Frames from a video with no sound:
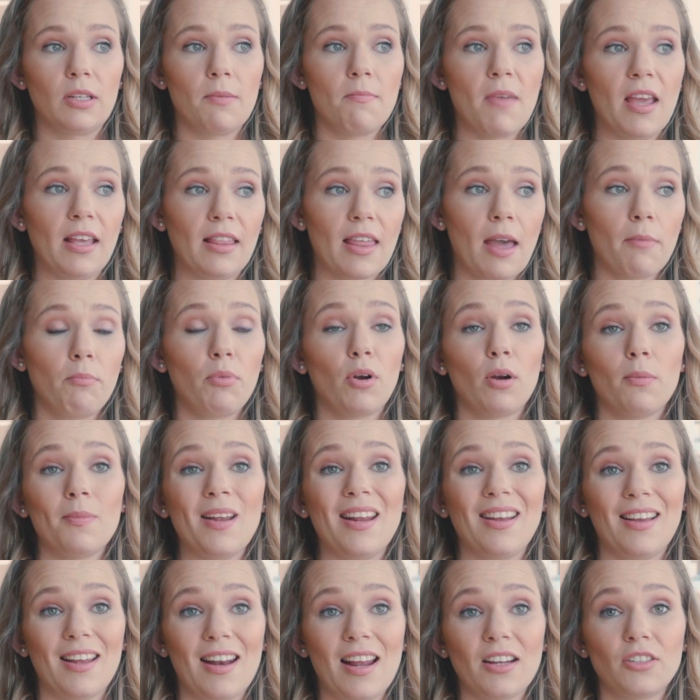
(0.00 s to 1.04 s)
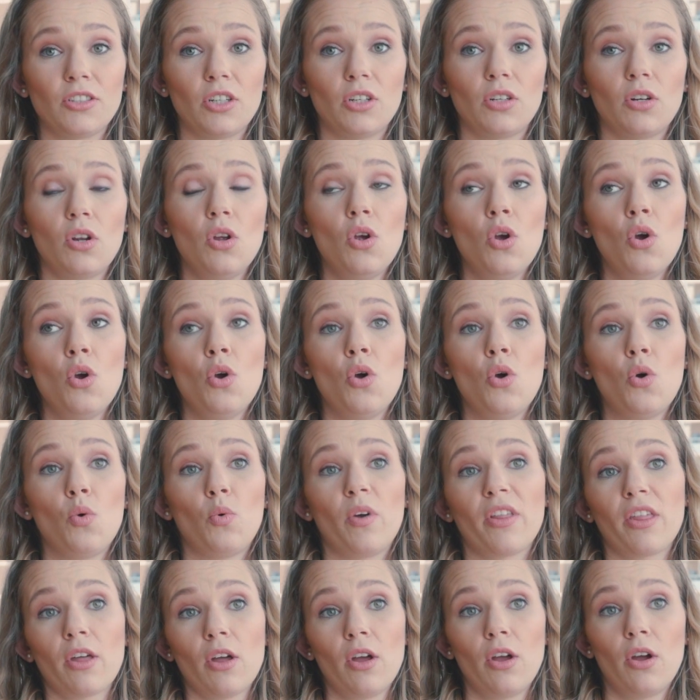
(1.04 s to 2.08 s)
to make that permanent connection
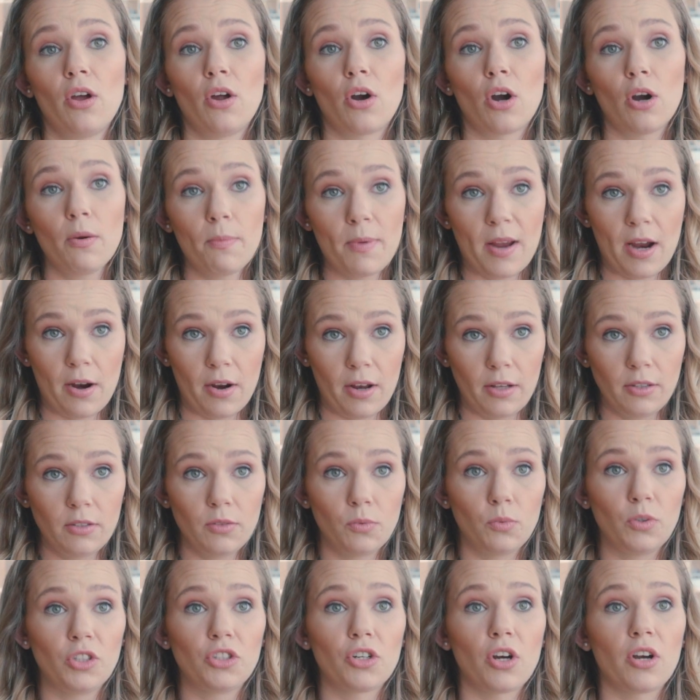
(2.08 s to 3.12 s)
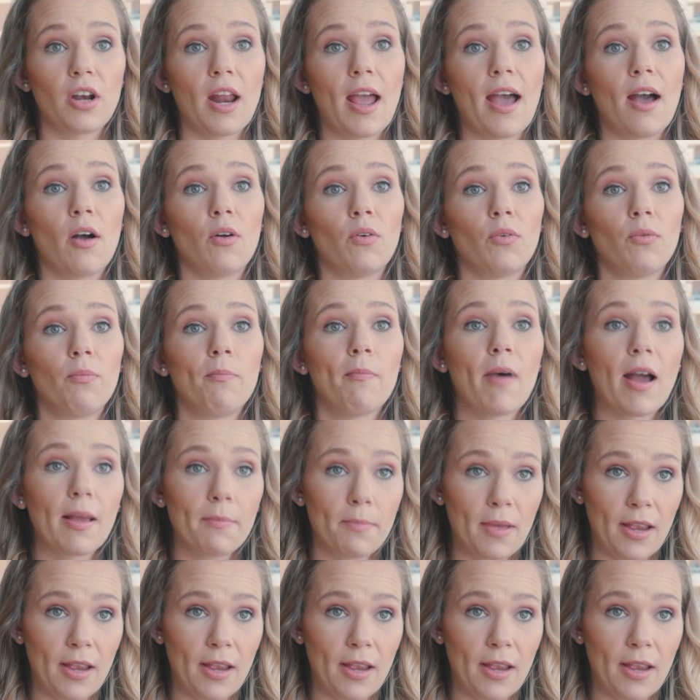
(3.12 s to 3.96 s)
with her parents, which are now my